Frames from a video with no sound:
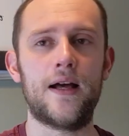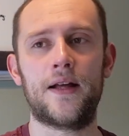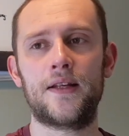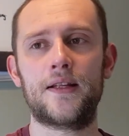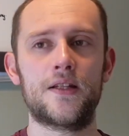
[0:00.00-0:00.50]

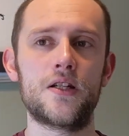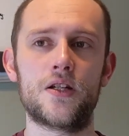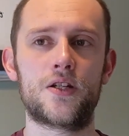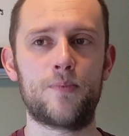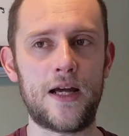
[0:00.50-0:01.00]
I think this is
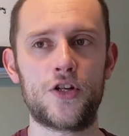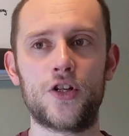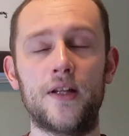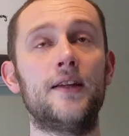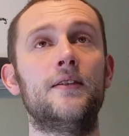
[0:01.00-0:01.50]

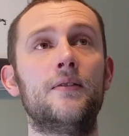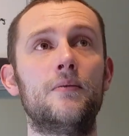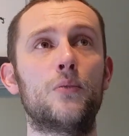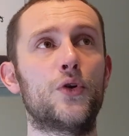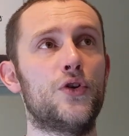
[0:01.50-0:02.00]
especially
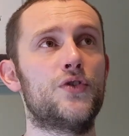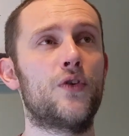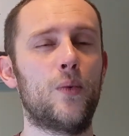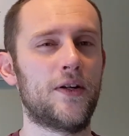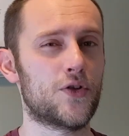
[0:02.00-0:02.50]
more
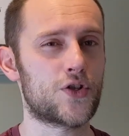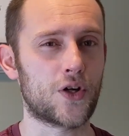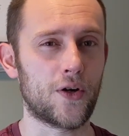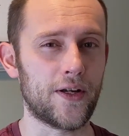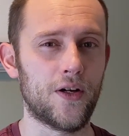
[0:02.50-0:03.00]
useful when you're
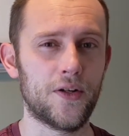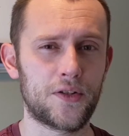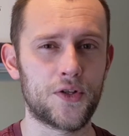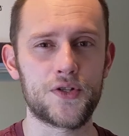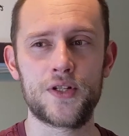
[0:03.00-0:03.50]
starting out,
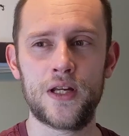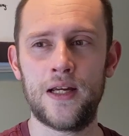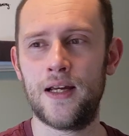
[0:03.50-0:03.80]
because